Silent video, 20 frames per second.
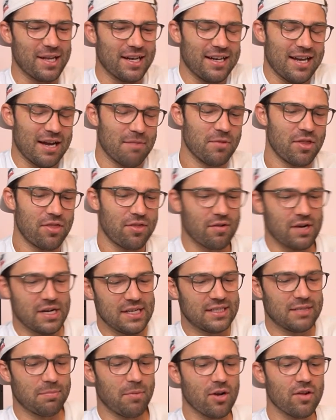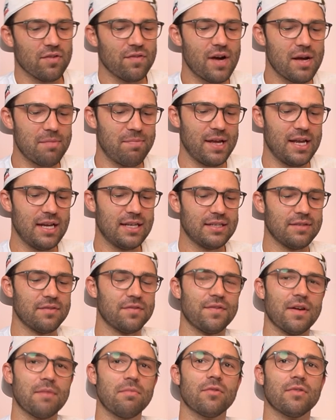in at number 3, Spotify peaked in
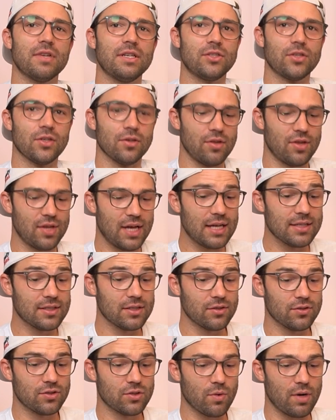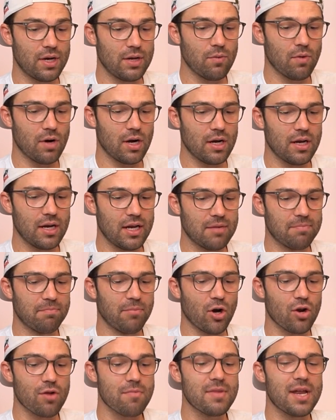February 2021. It
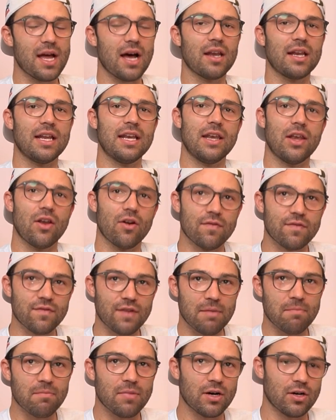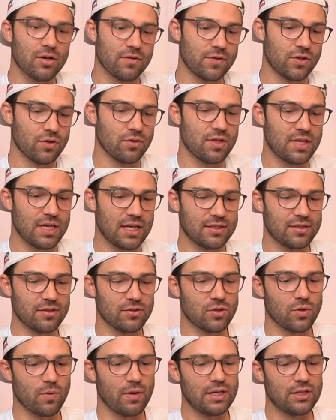bottomed out in November of
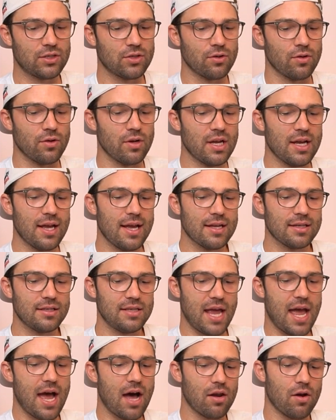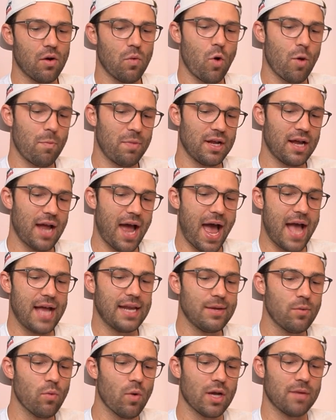2022, down a whopping
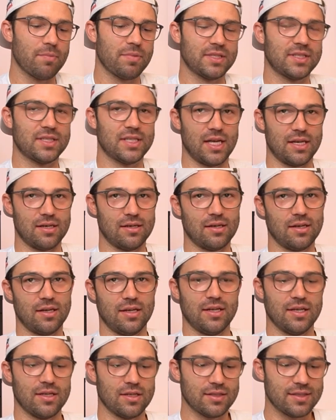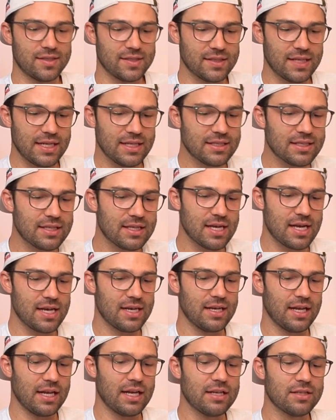81%. Since
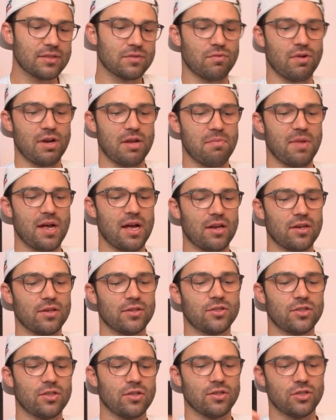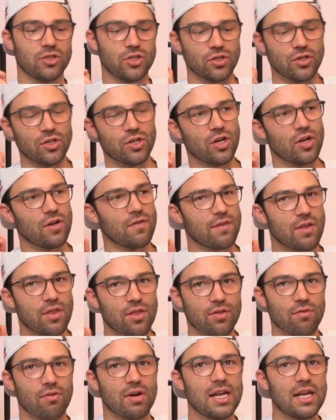then, it is rebounded to the tune of
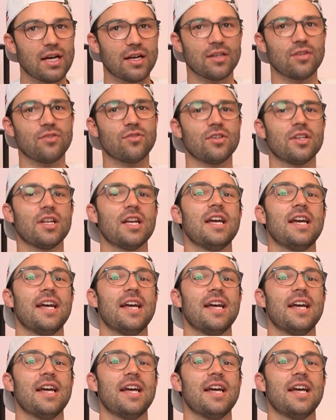386%.